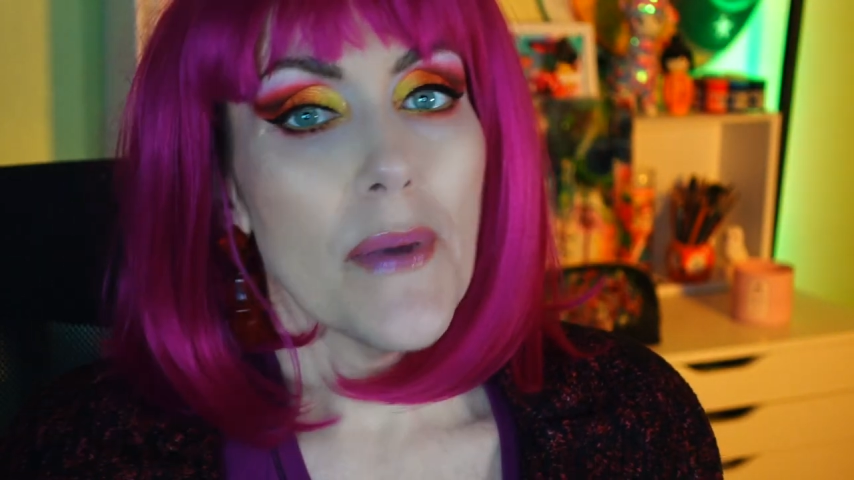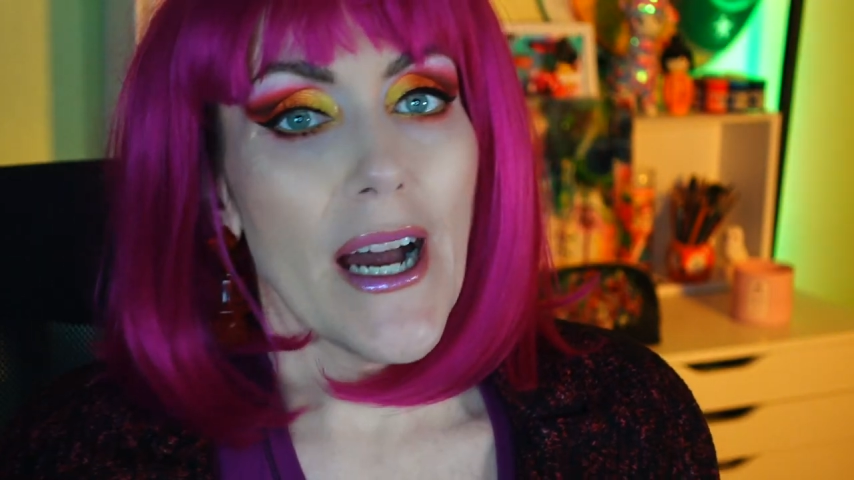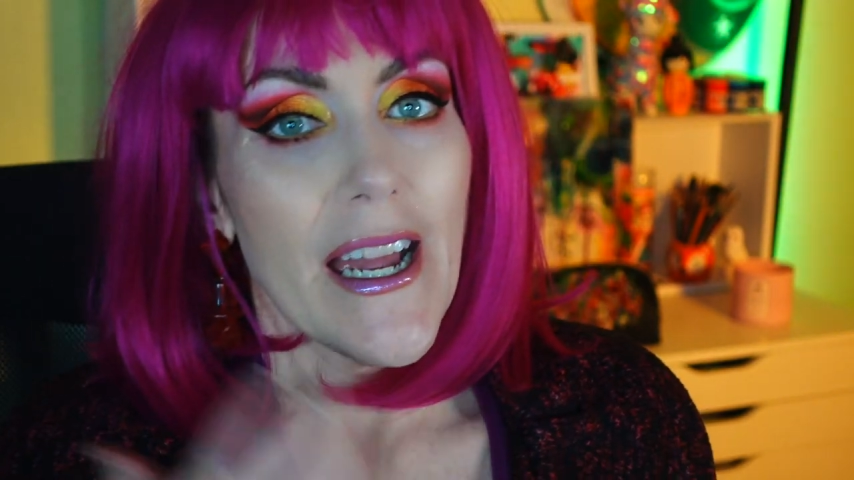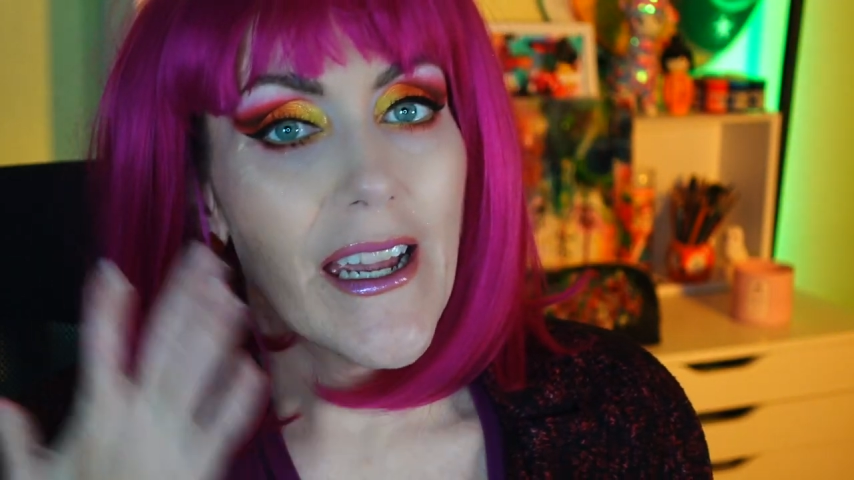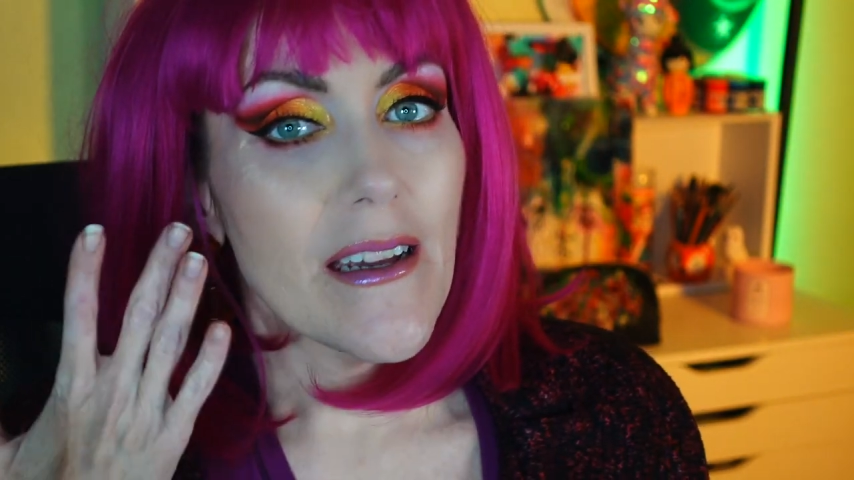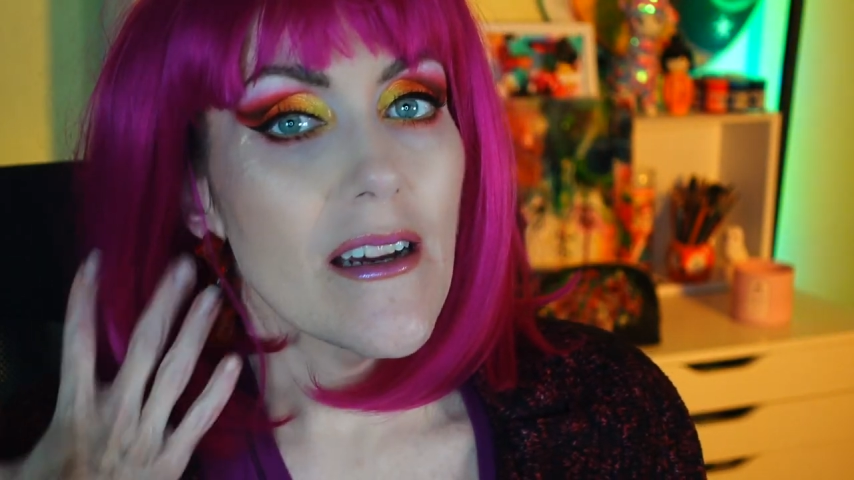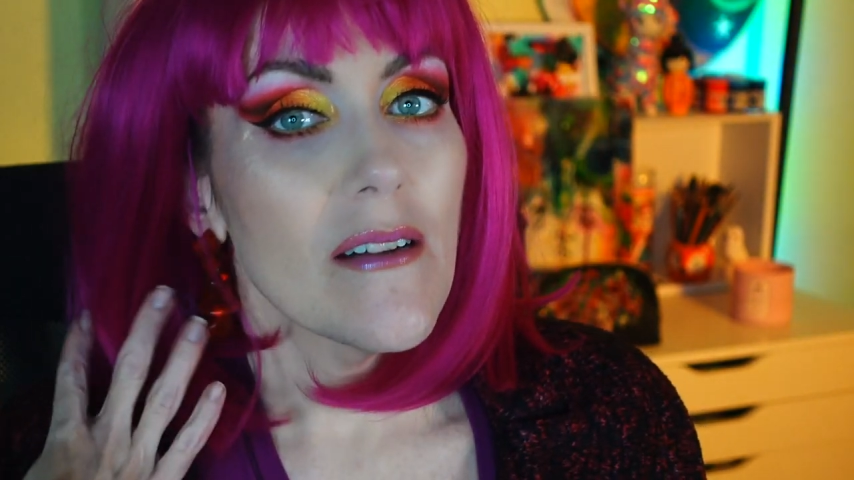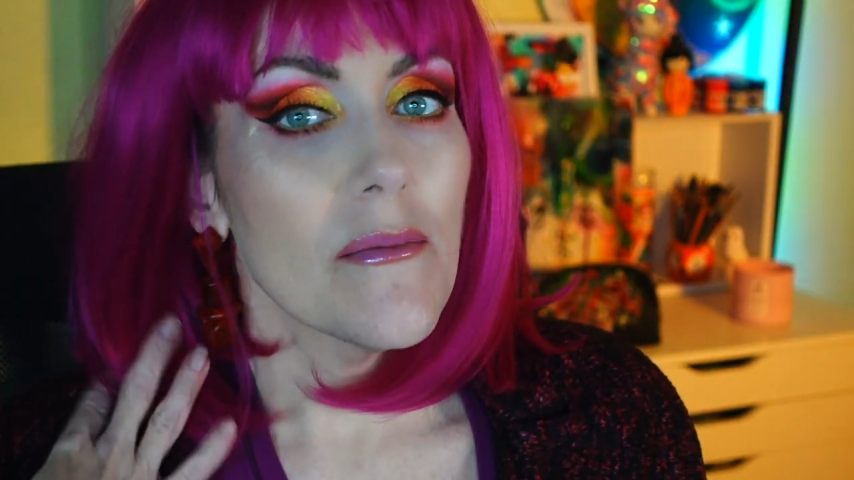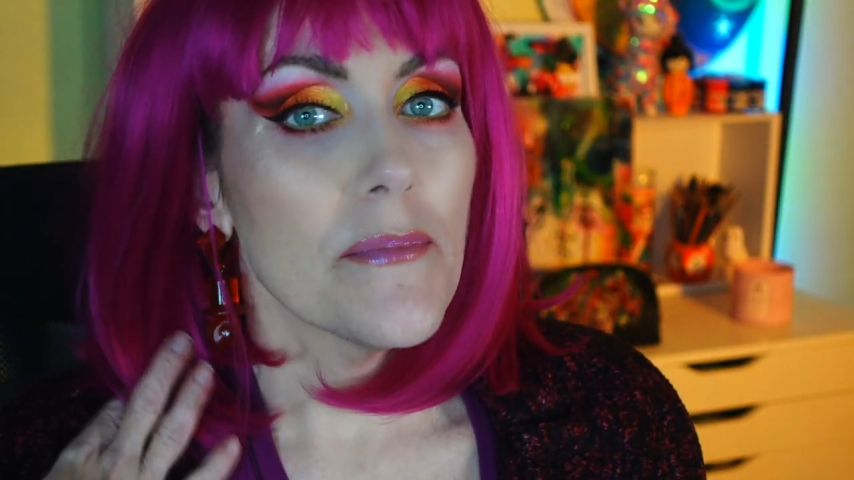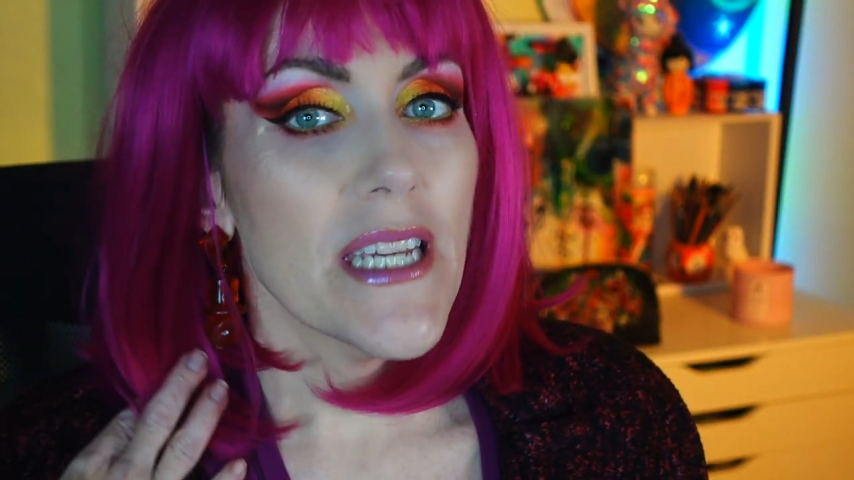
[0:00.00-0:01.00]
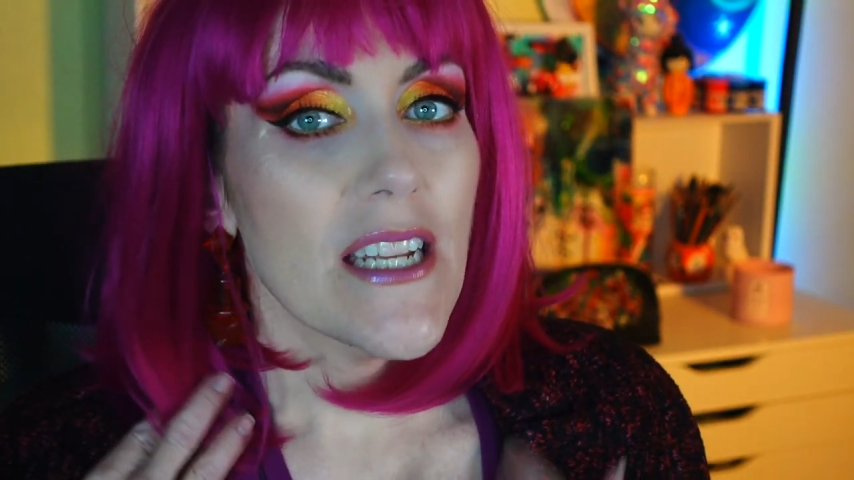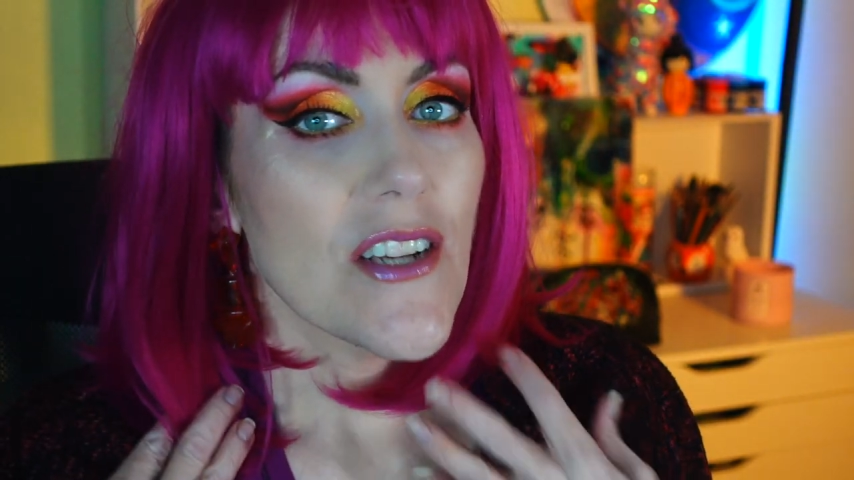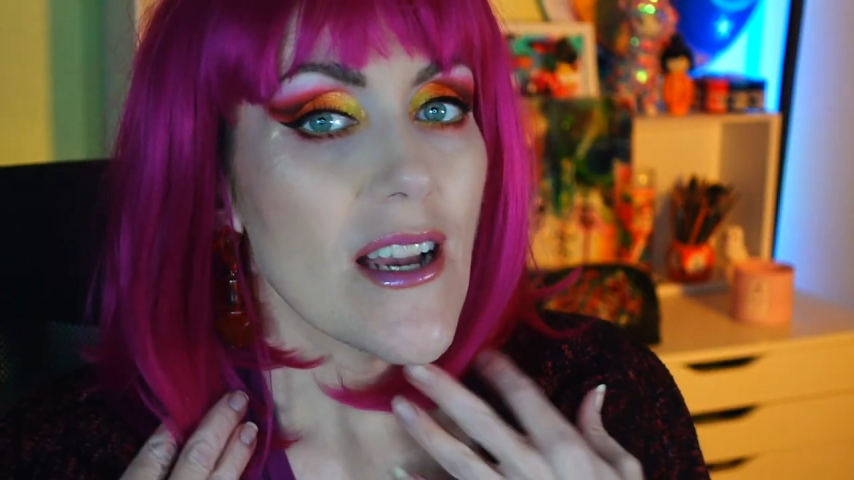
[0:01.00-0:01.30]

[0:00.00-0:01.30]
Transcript: by BH